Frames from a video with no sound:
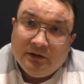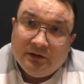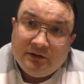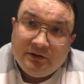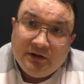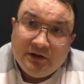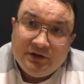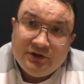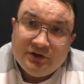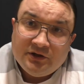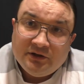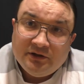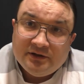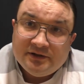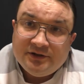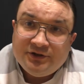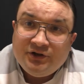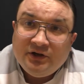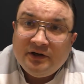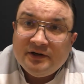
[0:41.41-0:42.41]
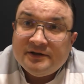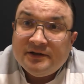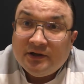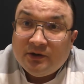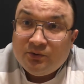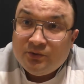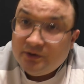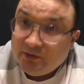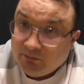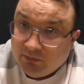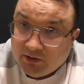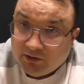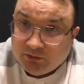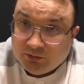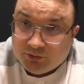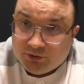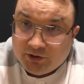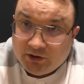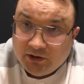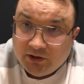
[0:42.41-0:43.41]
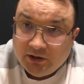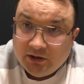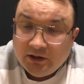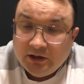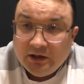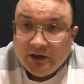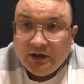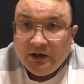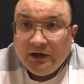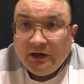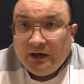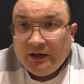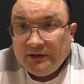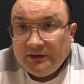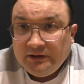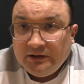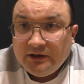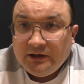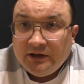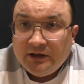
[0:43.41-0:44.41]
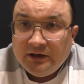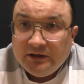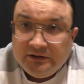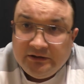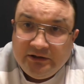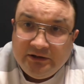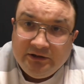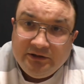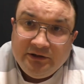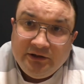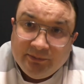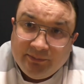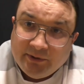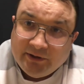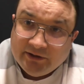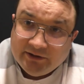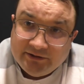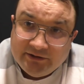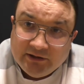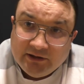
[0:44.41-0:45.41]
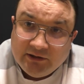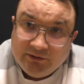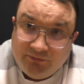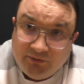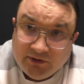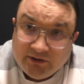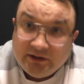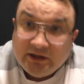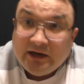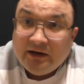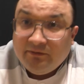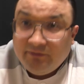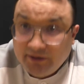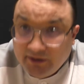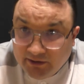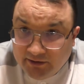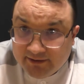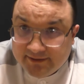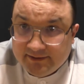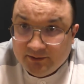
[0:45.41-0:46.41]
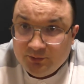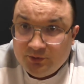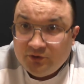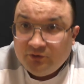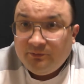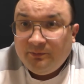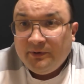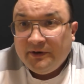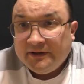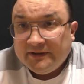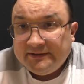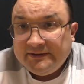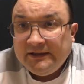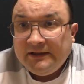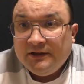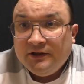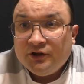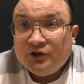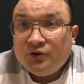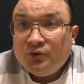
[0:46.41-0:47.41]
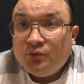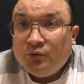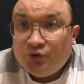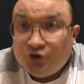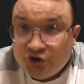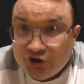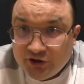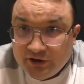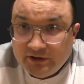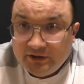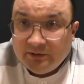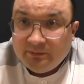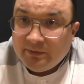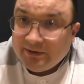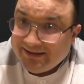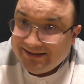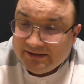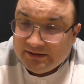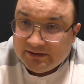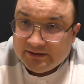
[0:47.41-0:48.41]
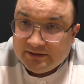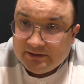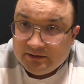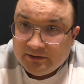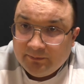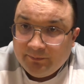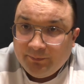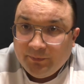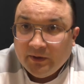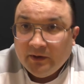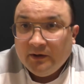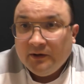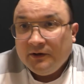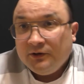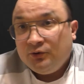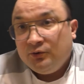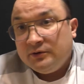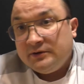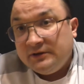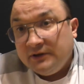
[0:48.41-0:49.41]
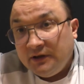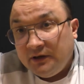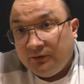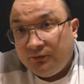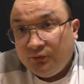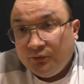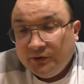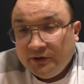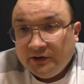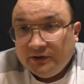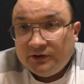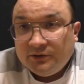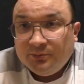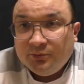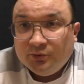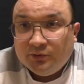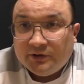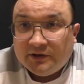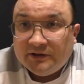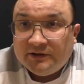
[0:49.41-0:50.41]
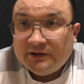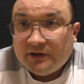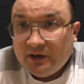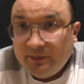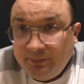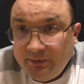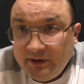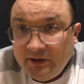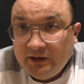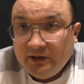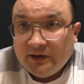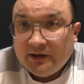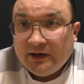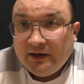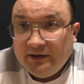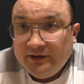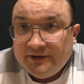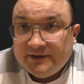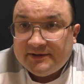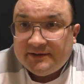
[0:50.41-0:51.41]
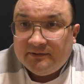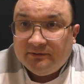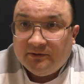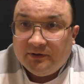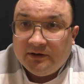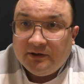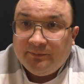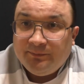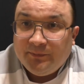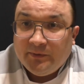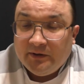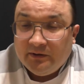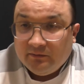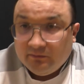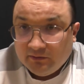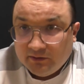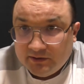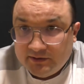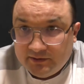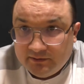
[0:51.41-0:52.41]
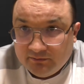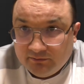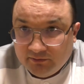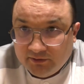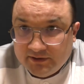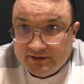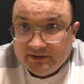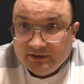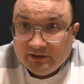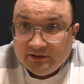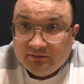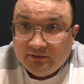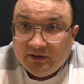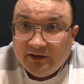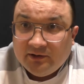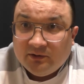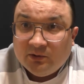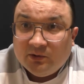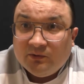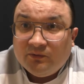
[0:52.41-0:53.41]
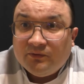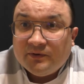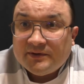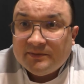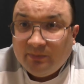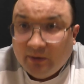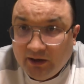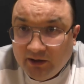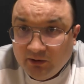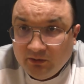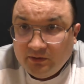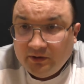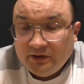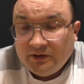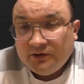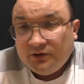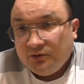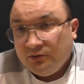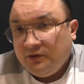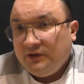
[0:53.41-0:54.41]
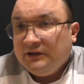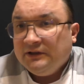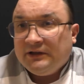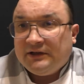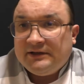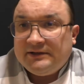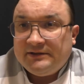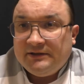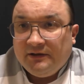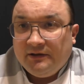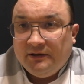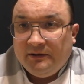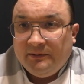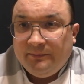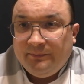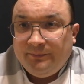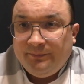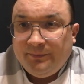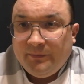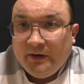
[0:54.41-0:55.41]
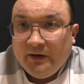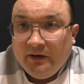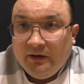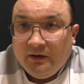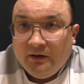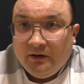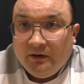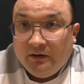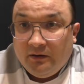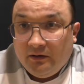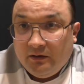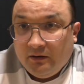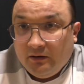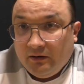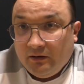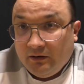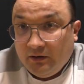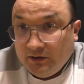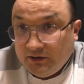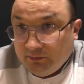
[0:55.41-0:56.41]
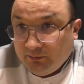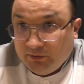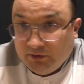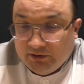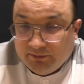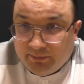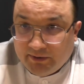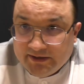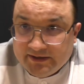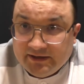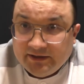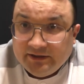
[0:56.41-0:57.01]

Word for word: External magmas were also prescribed. However, they didn't bring an improvement and in some cases they even brought worsening of the process, meaning that secondary to antibiotic therapy, the number of inflamed hair follicles only increased.